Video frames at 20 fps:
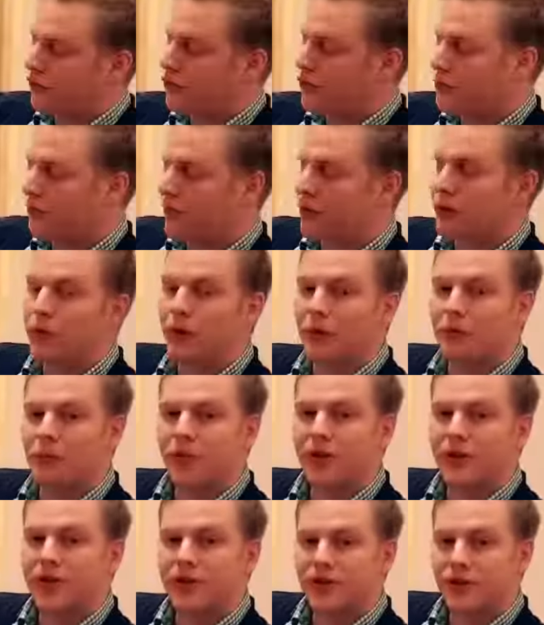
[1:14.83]

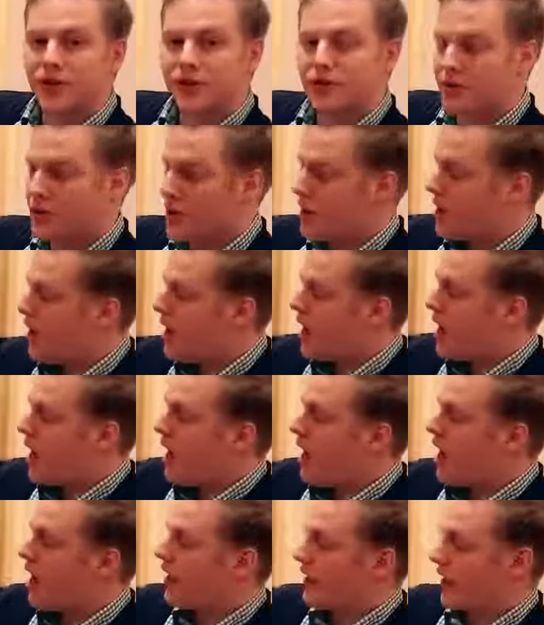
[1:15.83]
4.1.2,
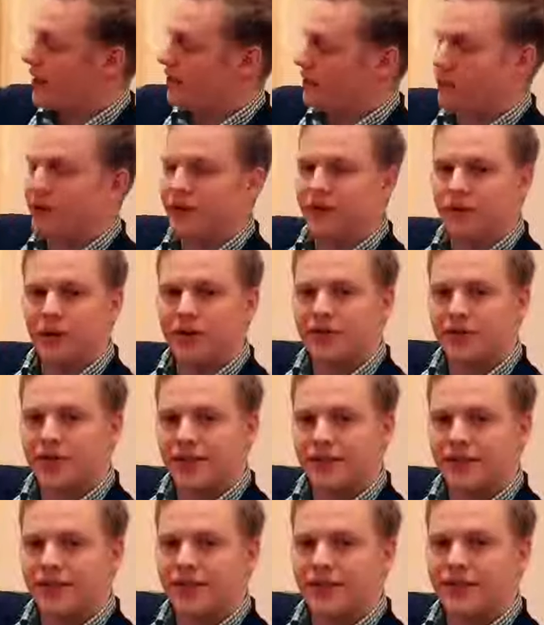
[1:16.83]
again, one of the most
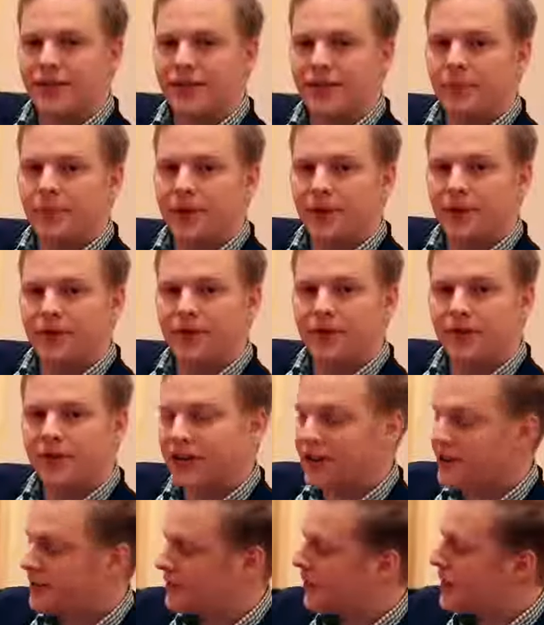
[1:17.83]
latest builds of
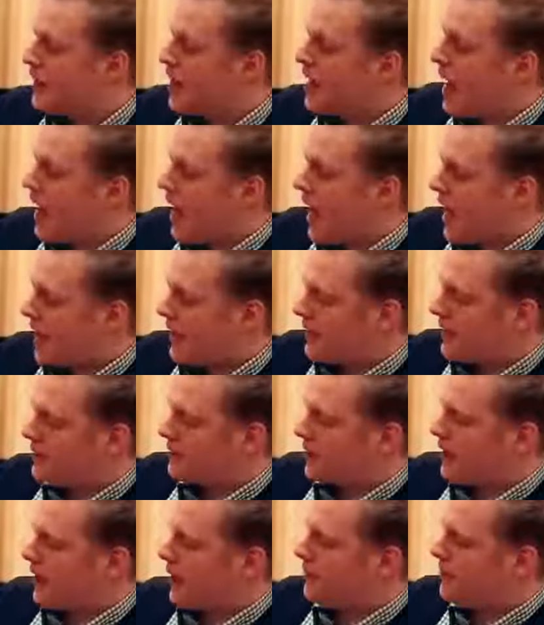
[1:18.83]
it.
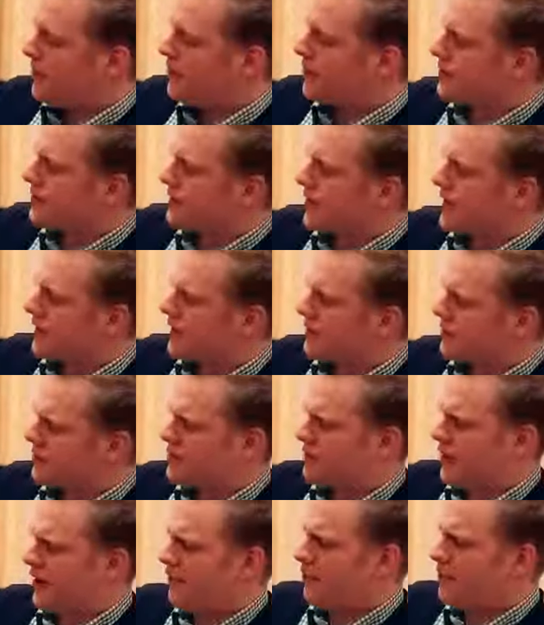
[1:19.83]
And you can see it
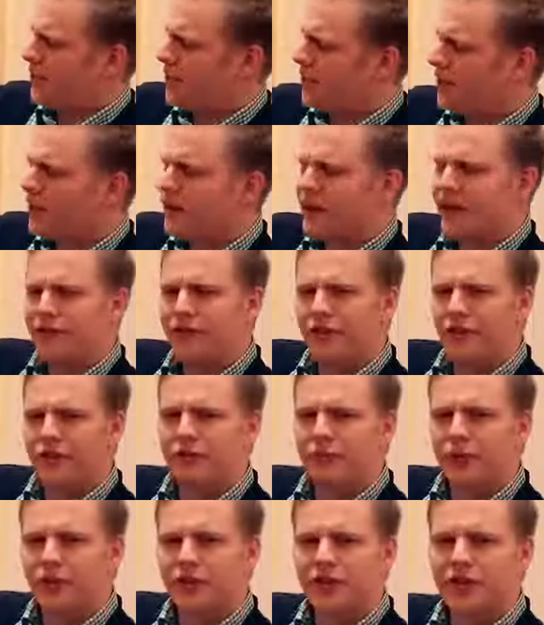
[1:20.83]
looks pretty familiar. If
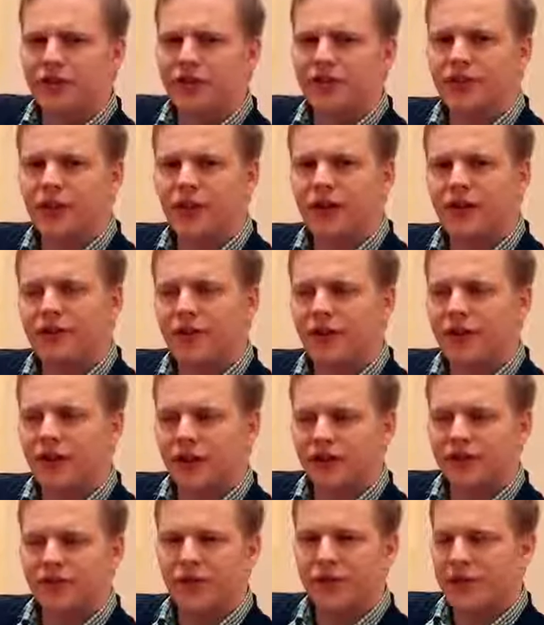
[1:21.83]
you've bought a Sony phone in
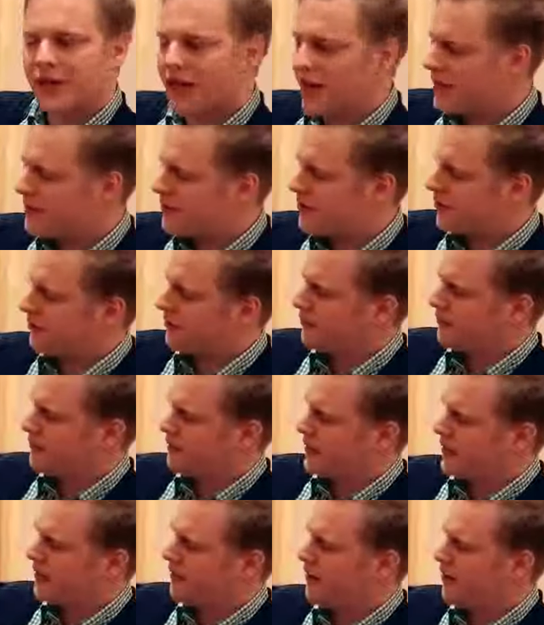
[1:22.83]
the last few years, you'll
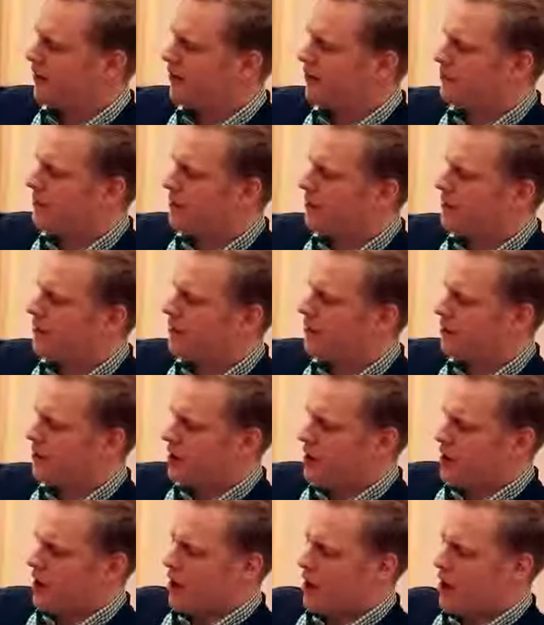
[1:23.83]
see the very familiar
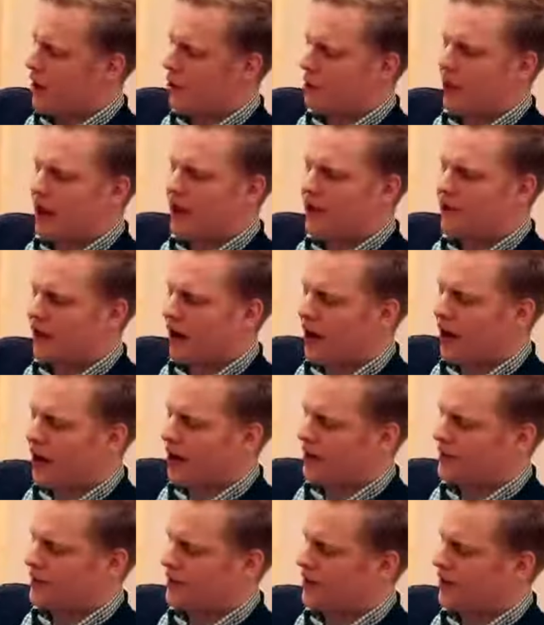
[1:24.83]
wave
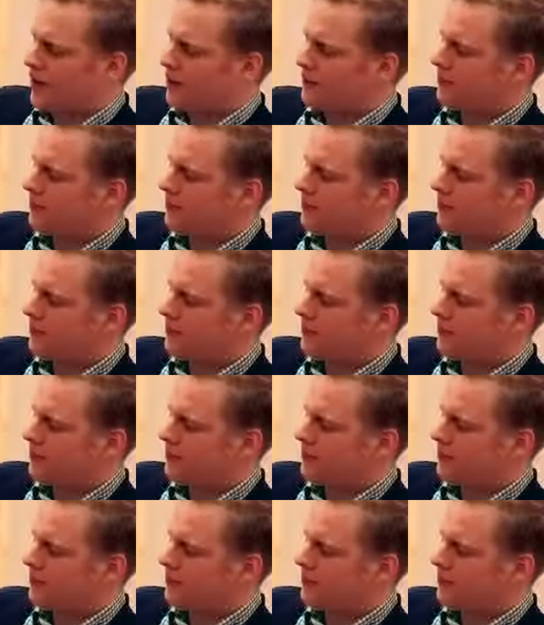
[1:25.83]
art,